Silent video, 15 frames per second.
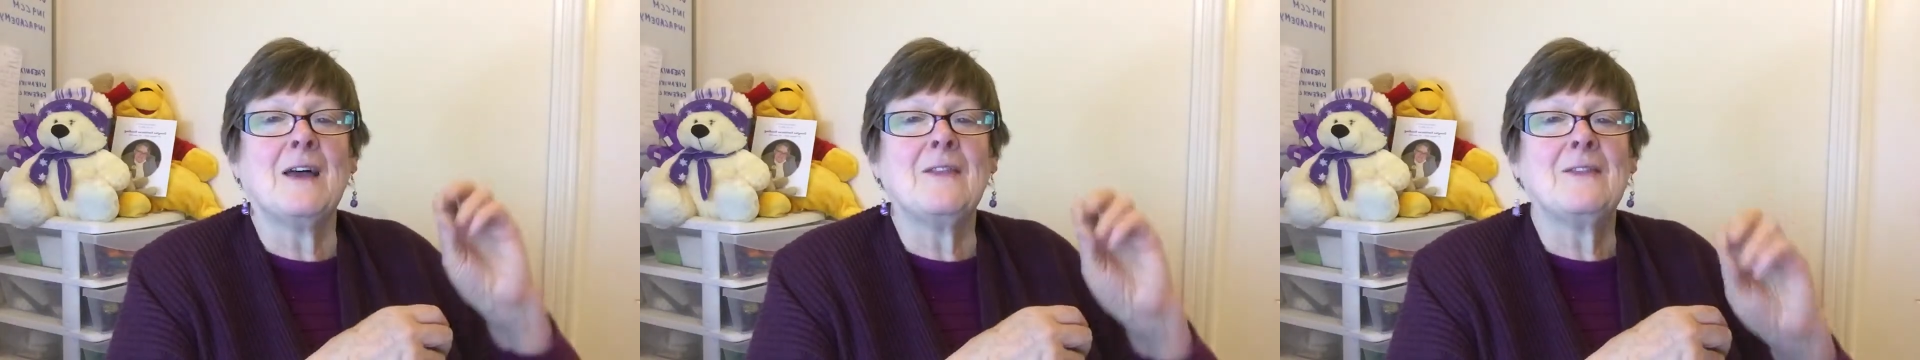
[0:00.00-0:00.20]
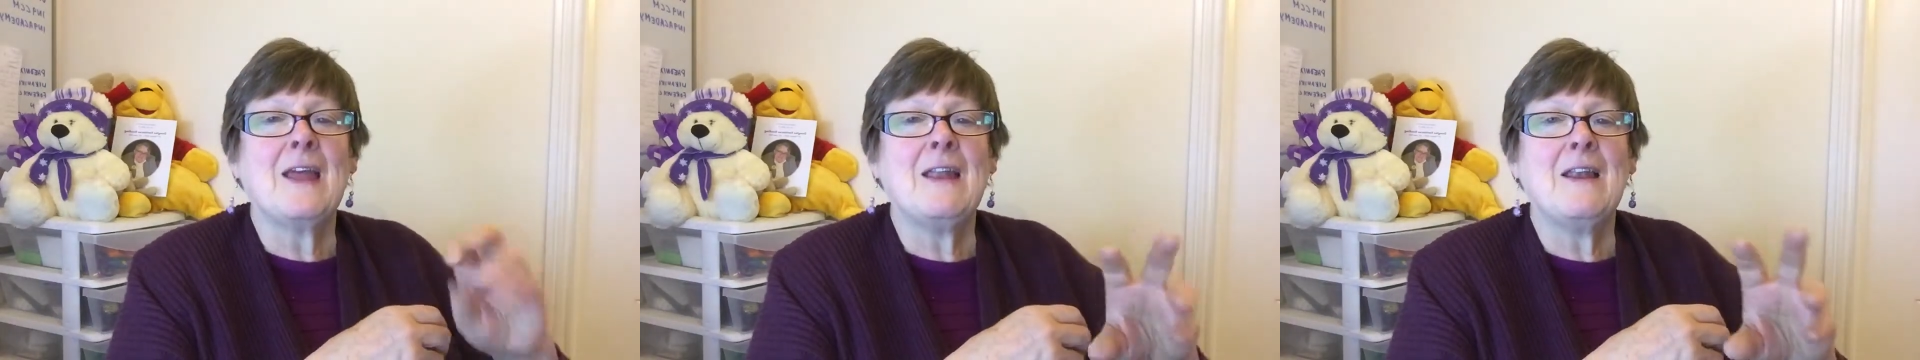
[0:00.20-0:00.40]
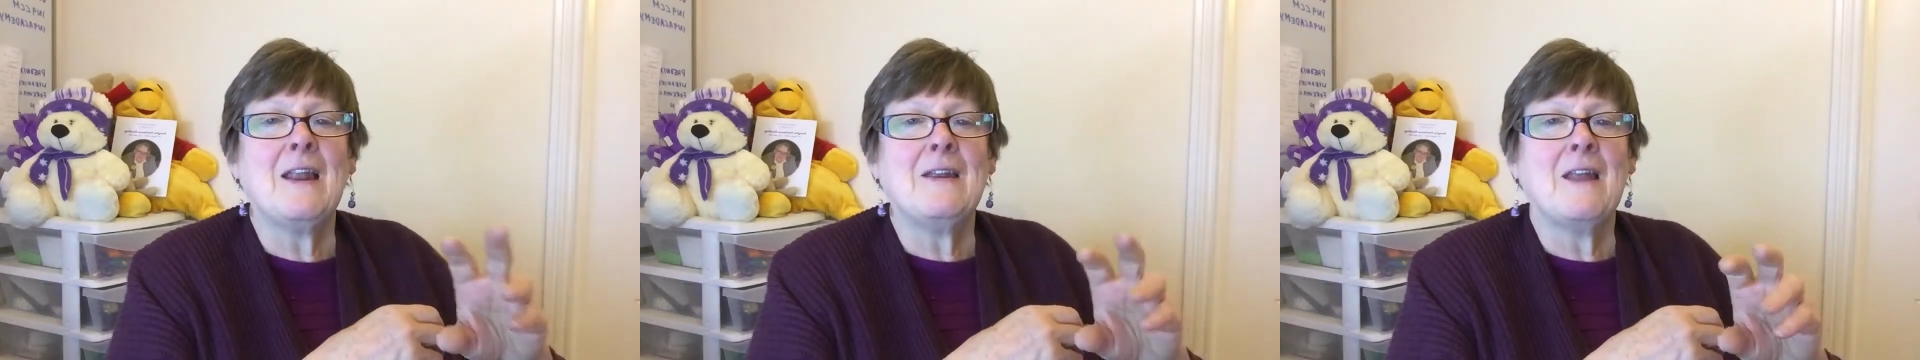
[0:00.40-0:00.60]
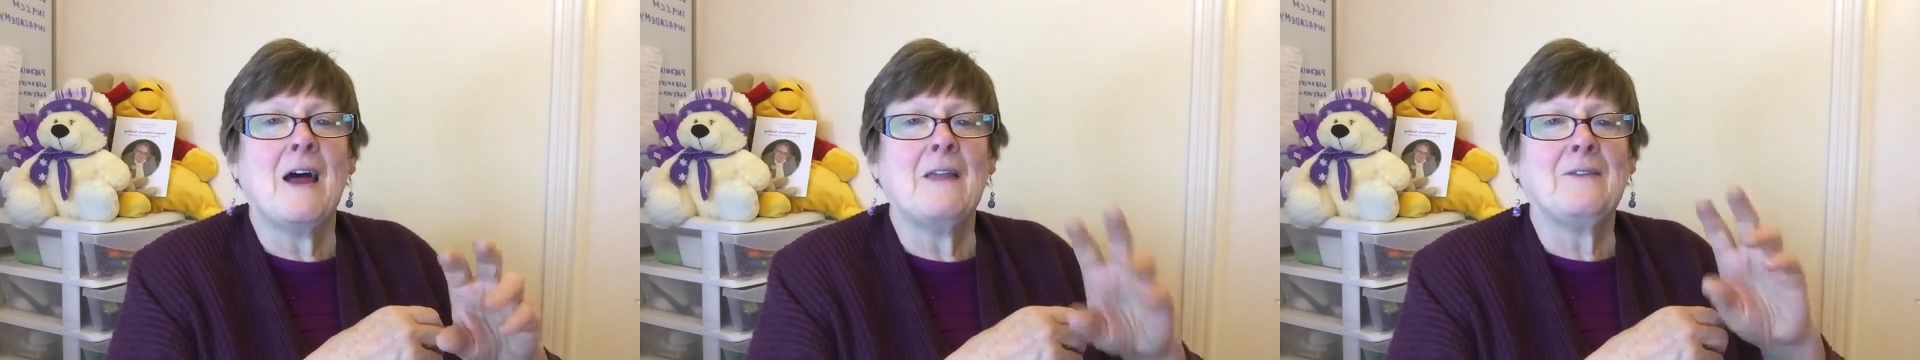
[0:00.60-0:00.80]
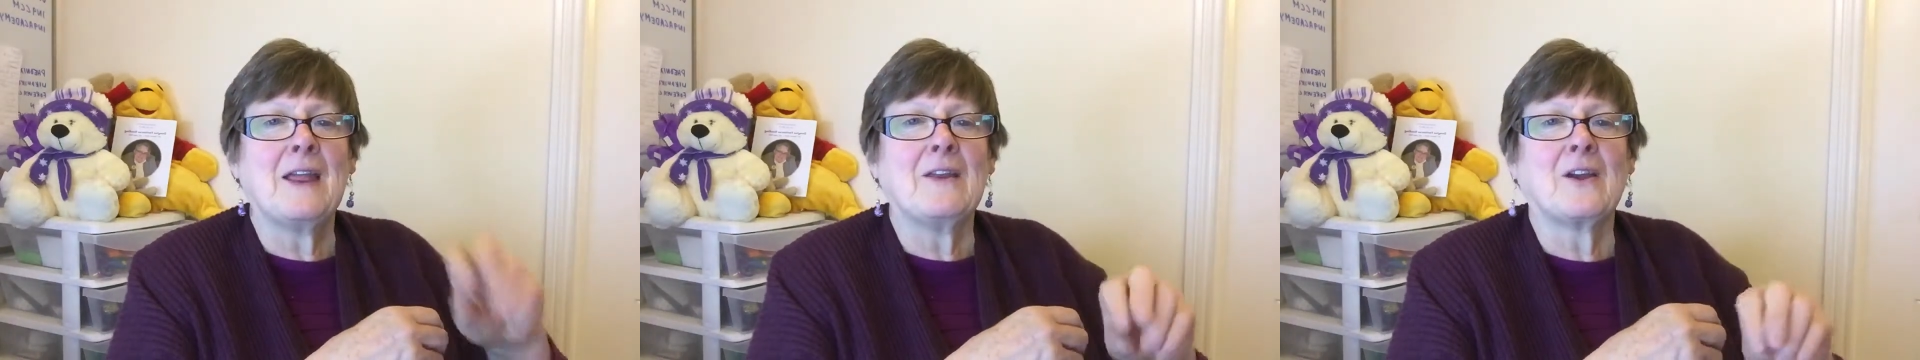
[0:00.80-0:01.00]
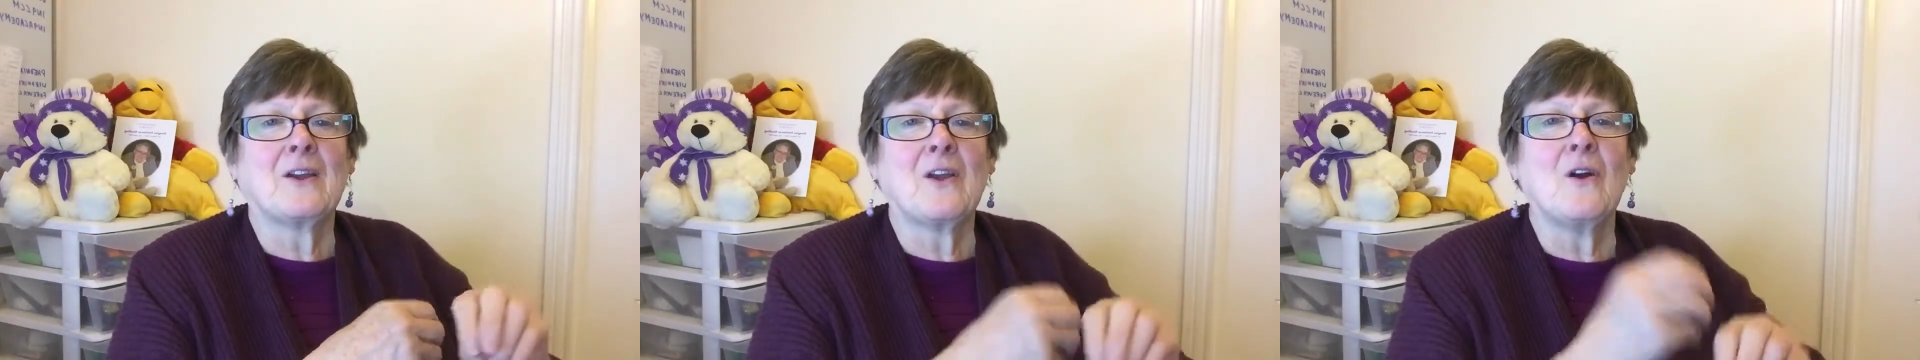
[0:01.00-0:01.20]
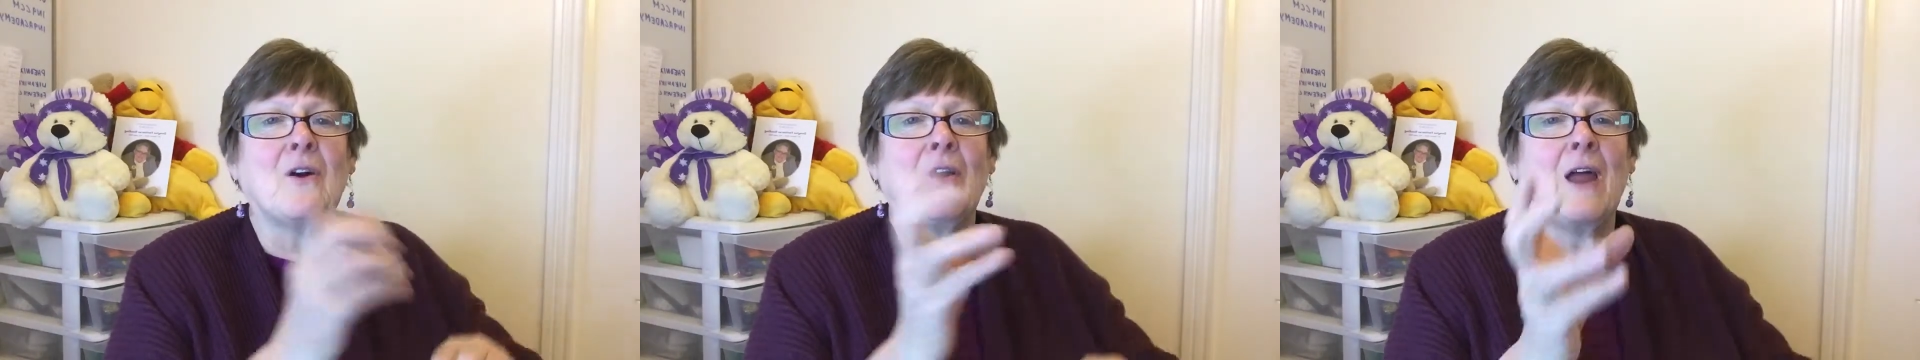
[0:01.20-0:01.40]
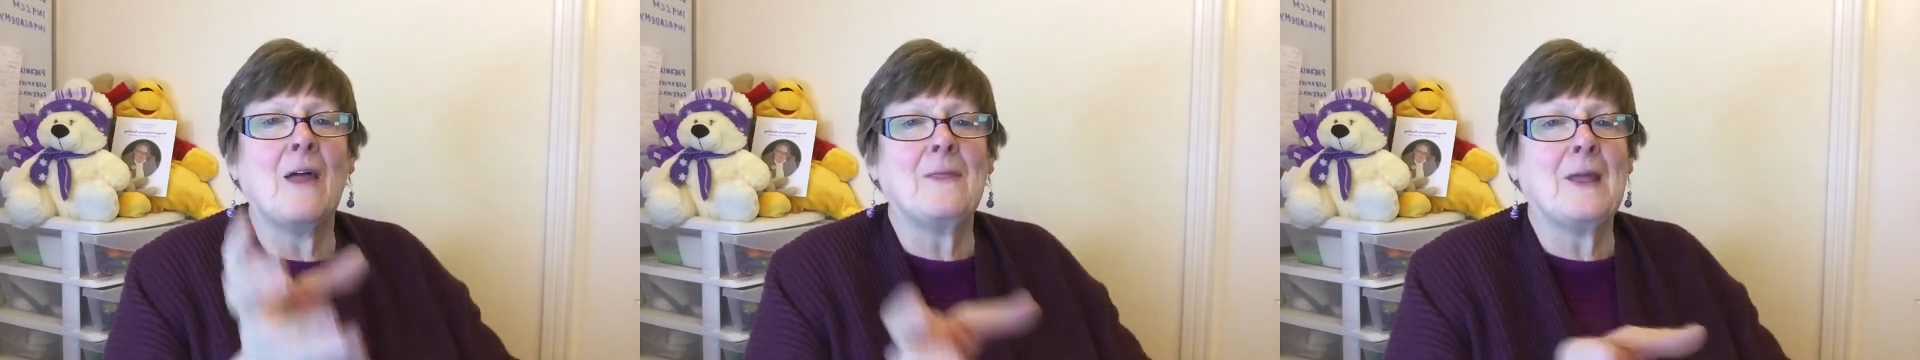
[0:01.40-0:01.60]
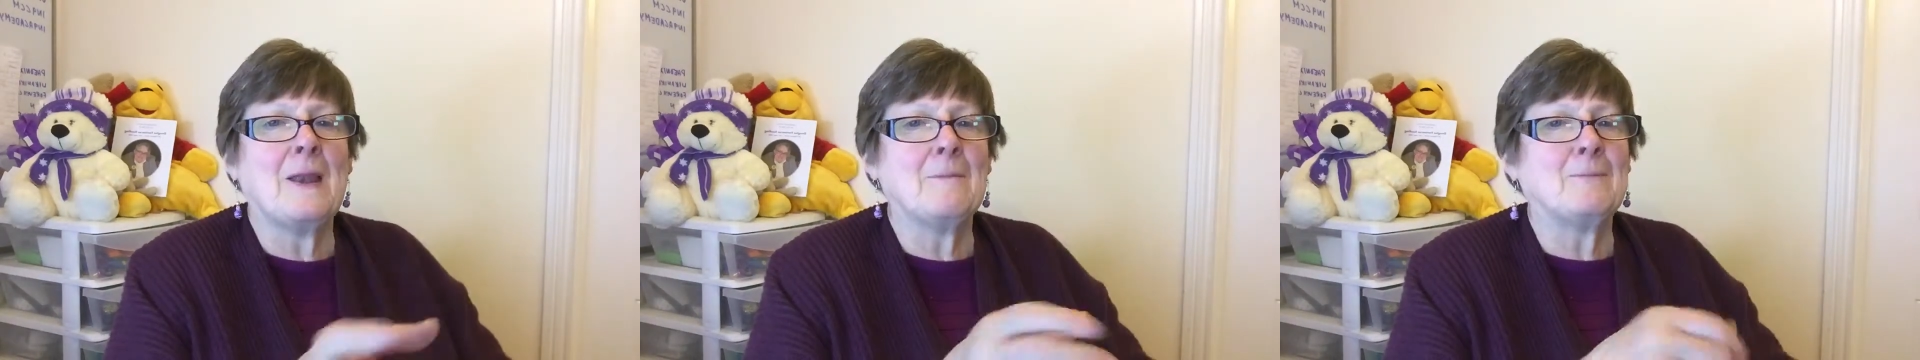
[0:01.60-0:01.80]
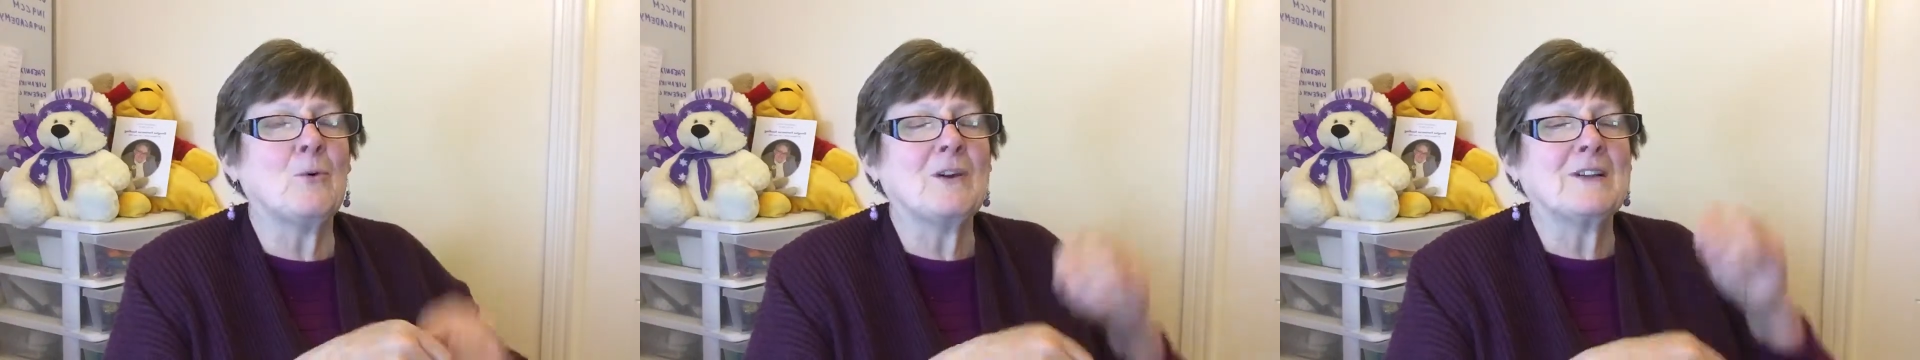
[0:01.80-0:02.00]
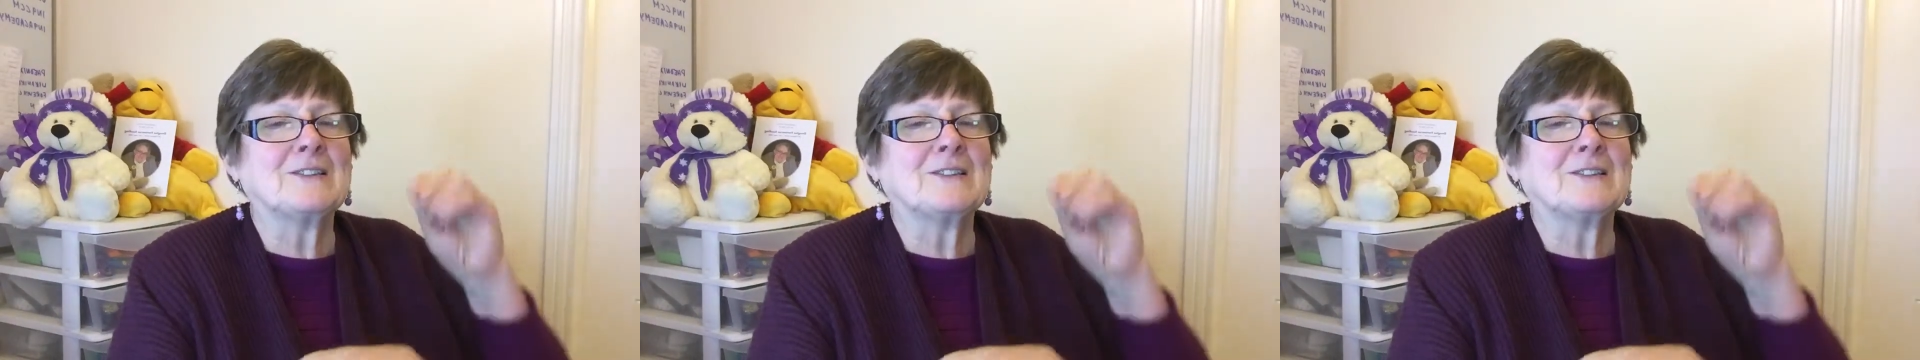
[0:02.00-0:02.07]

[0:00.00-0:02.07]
and then a girl and then a boy.